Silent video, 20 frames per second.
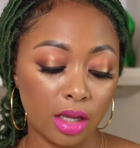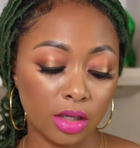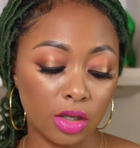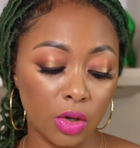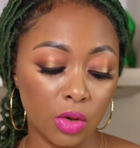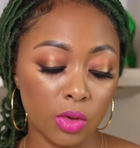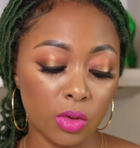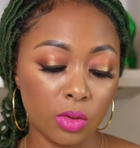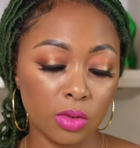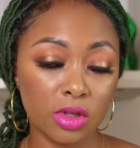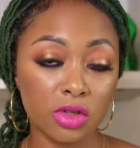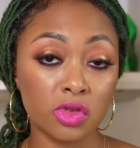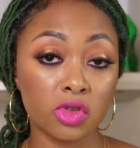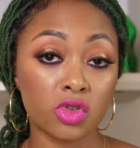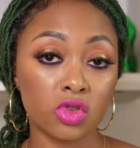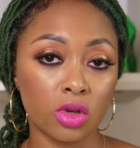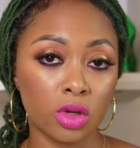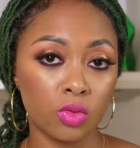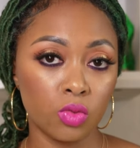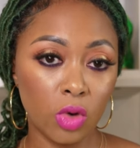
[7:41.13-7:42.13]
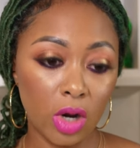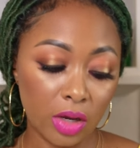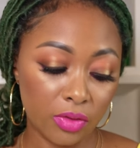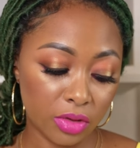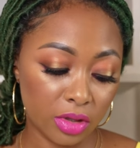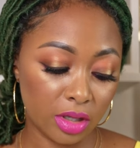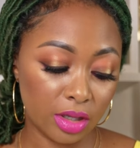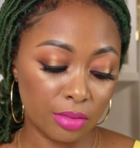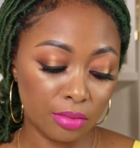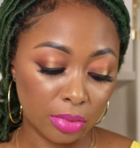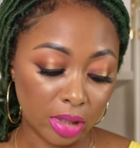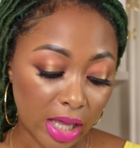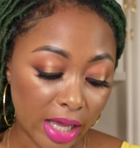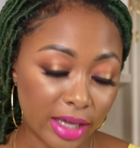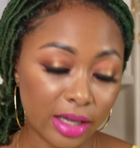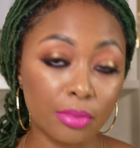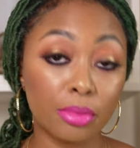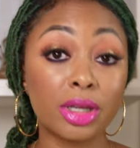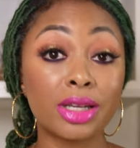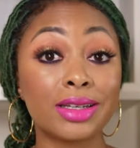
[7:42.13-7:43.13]
I know this is on Raffia in
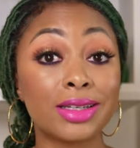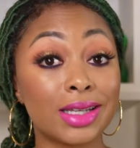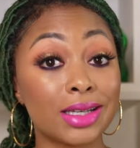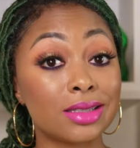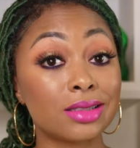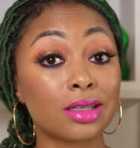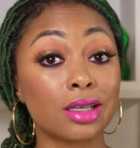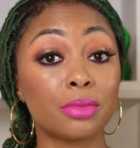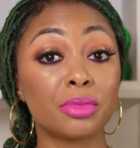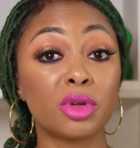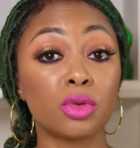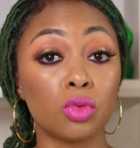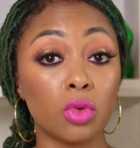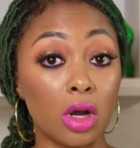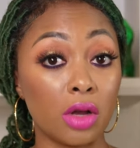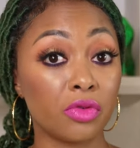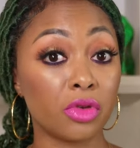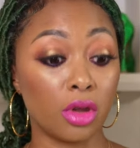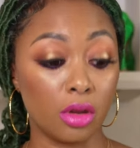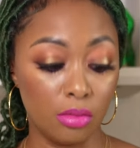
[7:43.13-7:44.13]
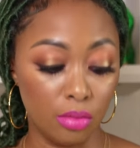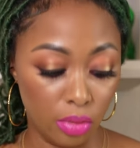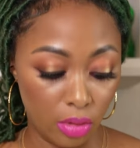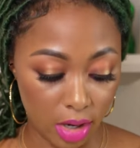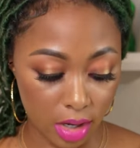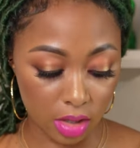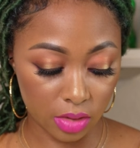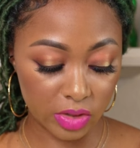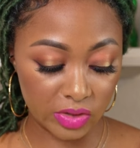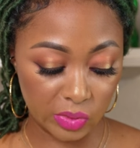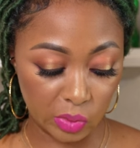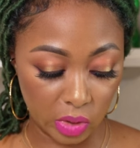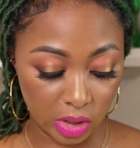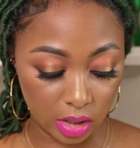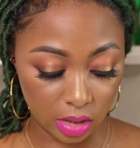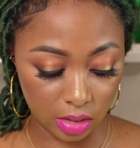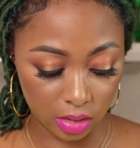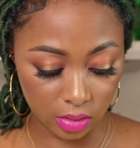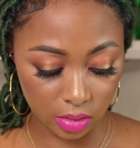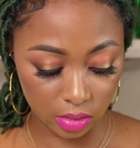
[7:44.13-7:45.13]
black, but it does come in Raffia in braille as
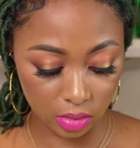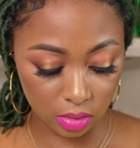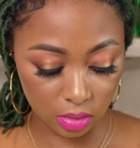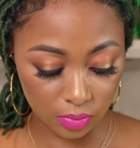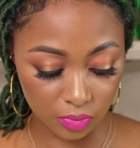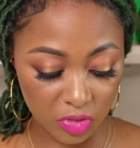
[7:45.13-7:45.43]
well.